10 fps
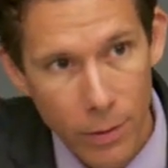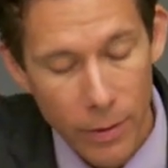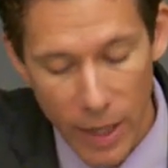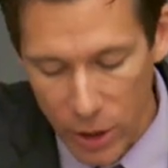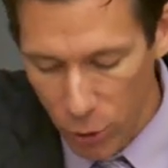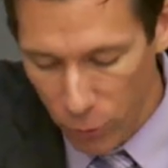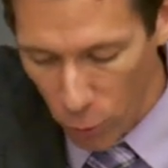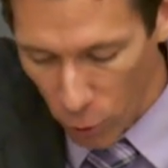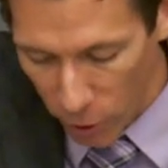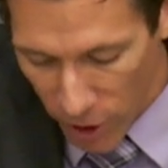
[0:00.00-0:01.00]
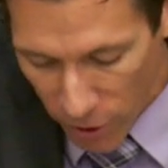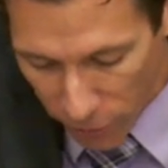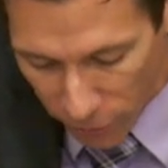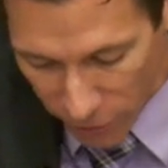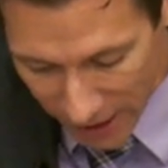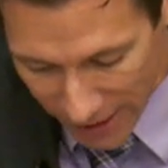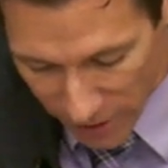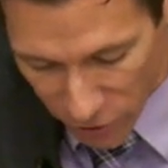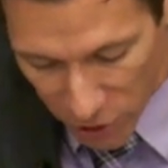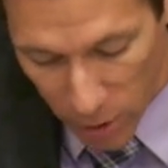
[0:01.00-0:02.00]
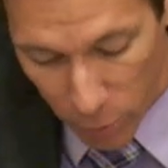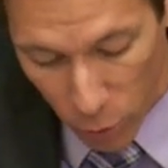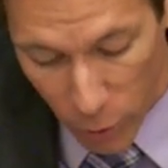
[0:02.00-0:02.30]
Thank you for filling this chamber